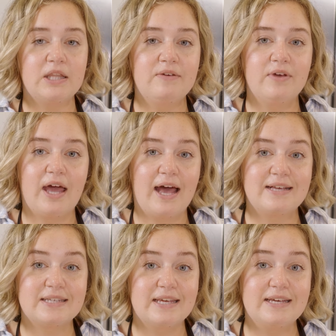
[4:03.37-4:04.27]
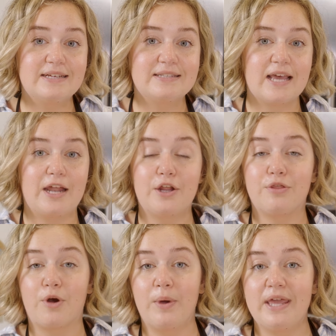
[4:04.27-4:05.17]
leave it as is and
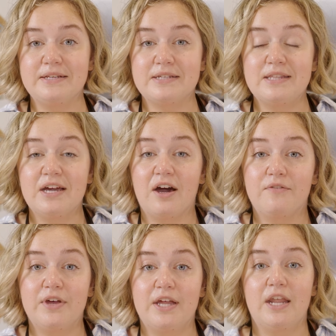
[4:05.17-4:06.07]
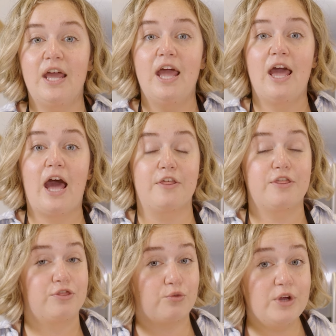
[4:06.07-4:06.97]
throw it into the oven,
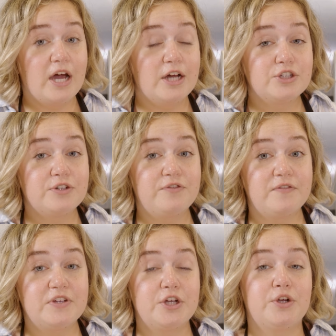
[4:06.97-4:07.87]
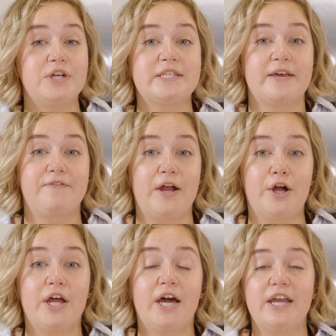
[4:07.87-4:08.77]
350 degrees
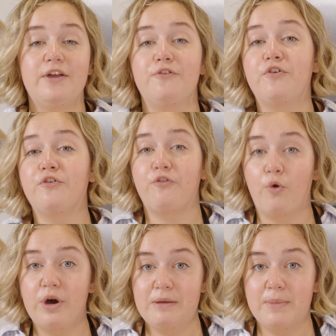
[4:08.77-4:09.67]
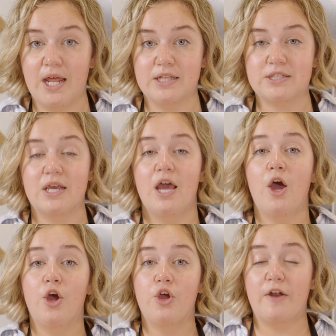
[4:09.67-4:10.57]
Fahrenheit for 40 minutes.
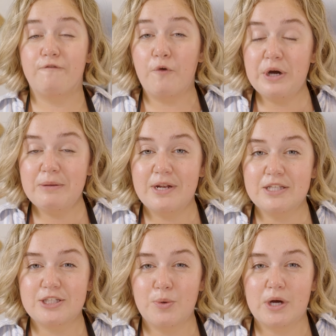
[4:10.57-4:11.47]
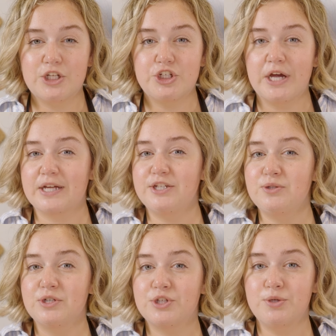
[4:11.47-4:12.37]
At 40 minutes, you wanna check and
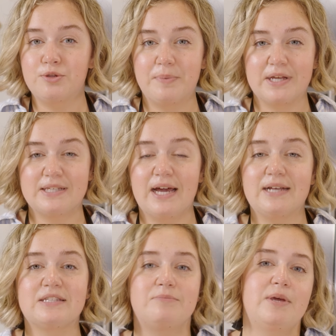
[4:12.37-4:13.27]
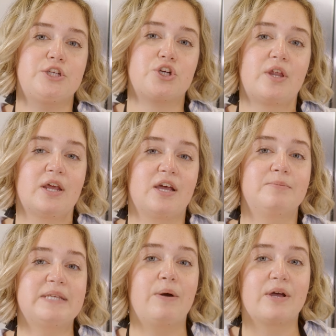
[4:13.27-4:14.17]
do the toothpick test to make sure that it
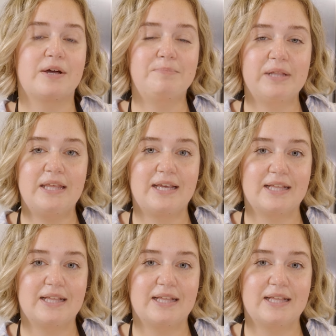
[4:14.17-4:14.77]
comes out completely